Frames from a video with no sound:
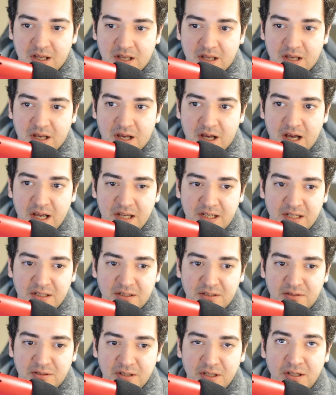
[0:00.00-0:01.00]
I can
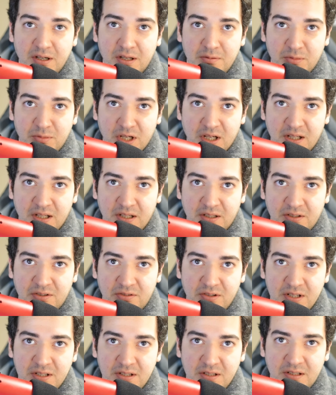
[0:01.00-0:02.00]
click on my
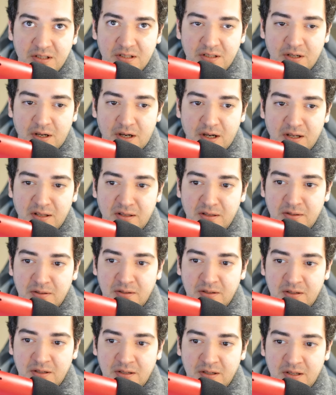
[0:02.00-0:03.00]
electricity tile,
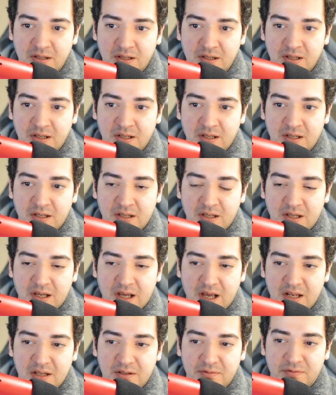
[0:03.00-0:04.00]

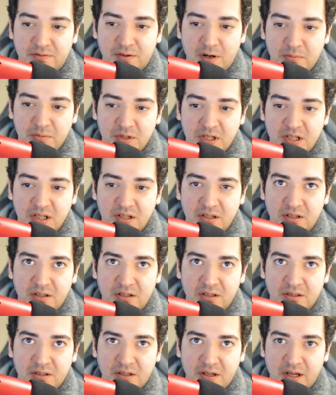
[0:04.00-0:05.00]
and from
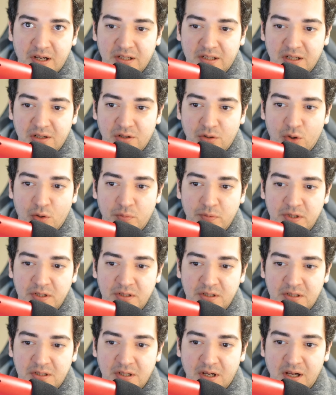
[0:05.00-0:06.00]
here I can open
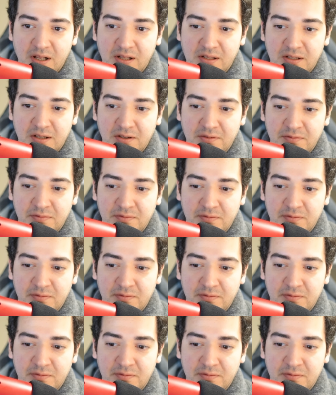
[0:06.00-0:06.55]
the TileDef.